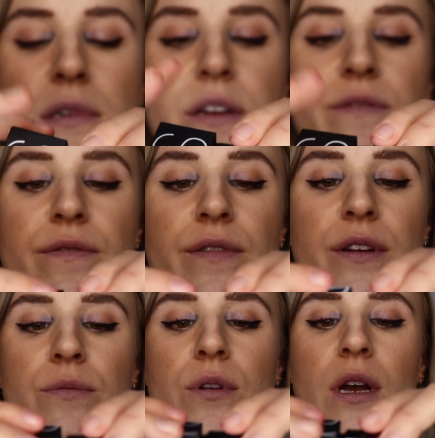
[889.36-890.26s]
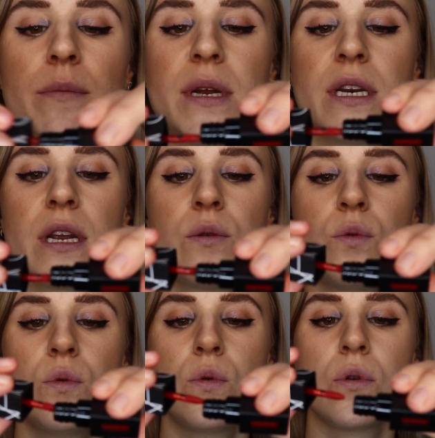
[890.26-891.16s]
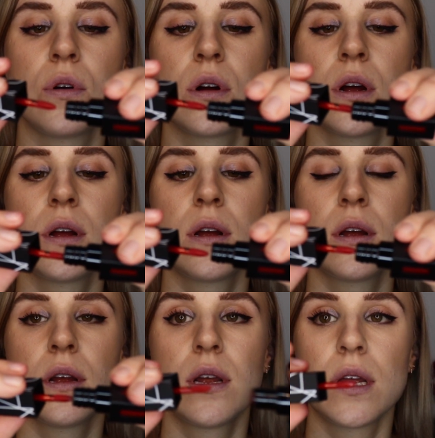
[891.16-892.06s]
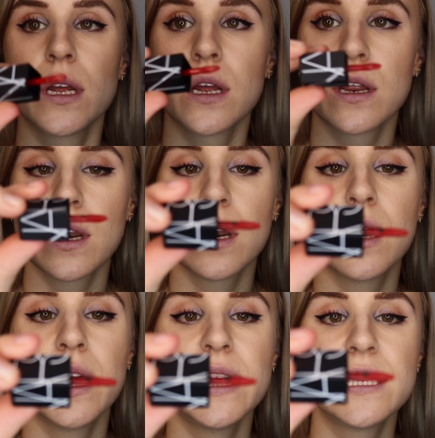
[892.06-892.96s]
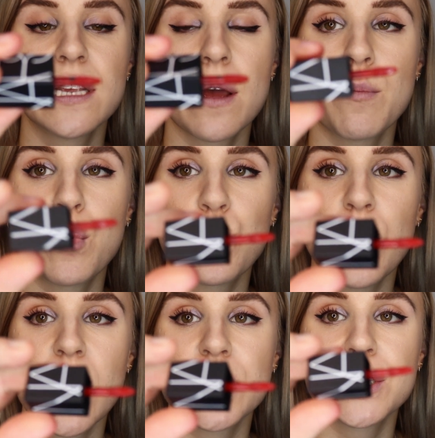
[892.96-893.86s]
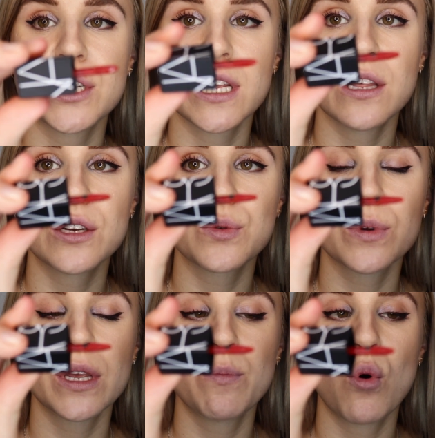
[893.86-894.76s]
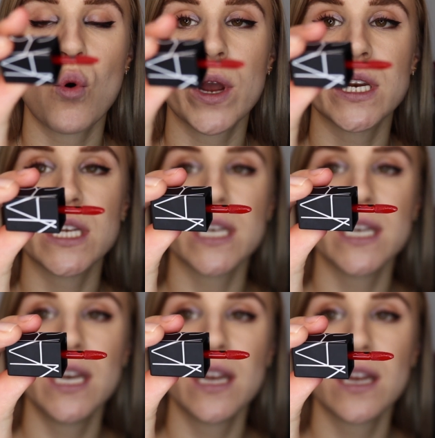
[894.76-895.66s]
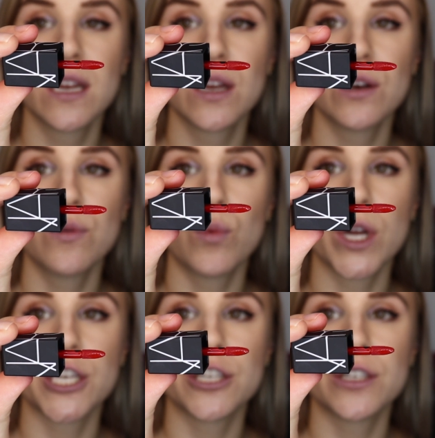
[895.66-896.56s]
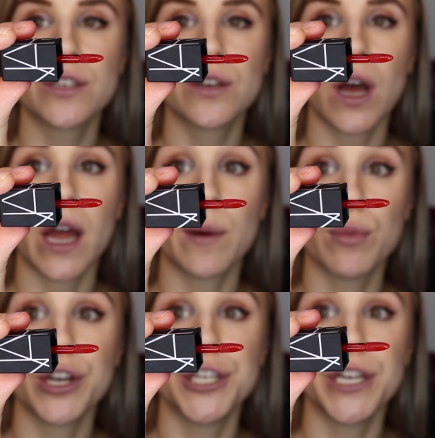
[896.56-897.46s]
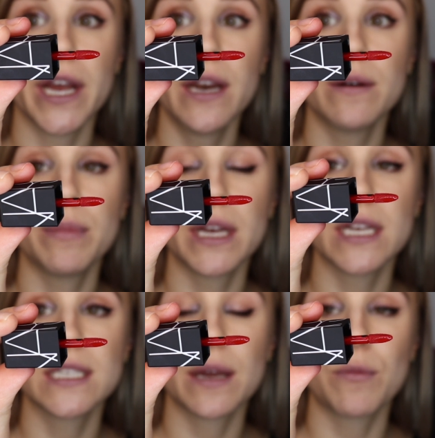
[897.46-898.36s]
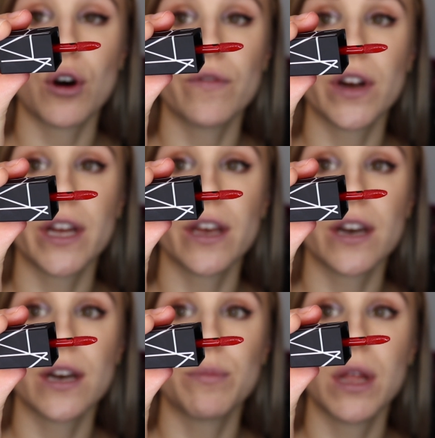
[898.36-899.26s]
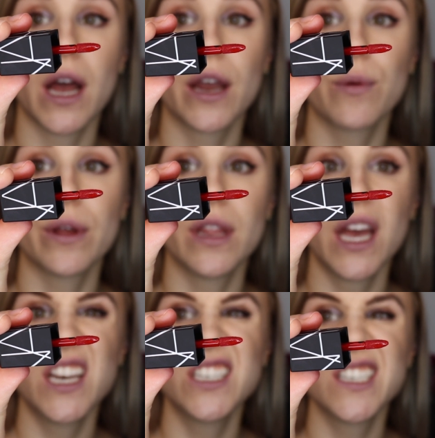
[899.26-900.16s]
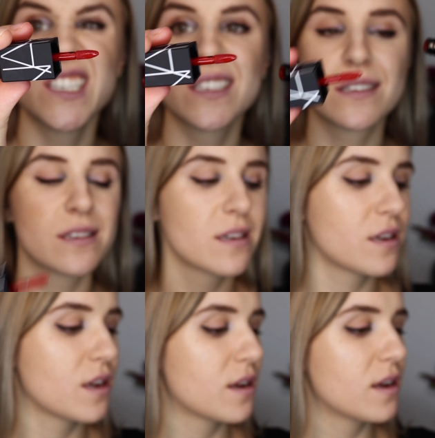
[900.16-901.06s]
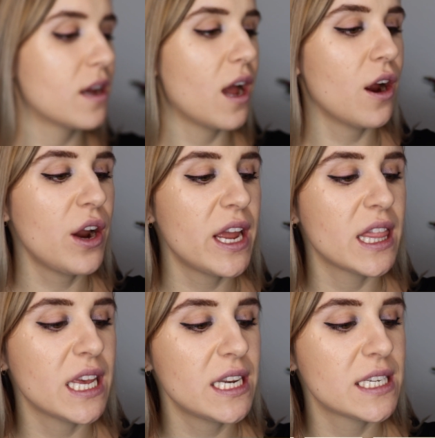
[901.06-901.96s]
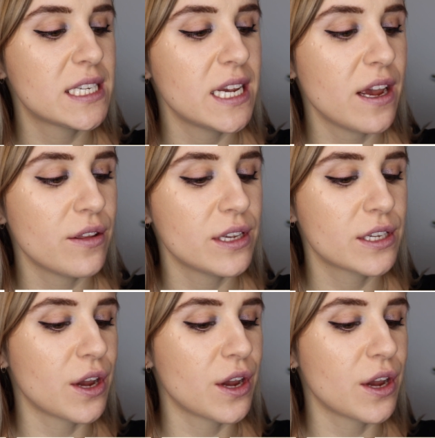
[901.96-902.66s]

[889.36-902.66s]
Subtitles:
if it will come undone. Ooh, nice brush. It looks really pointed, which I appreciate because I'm not very good at applying around the edges. All right, let's see how this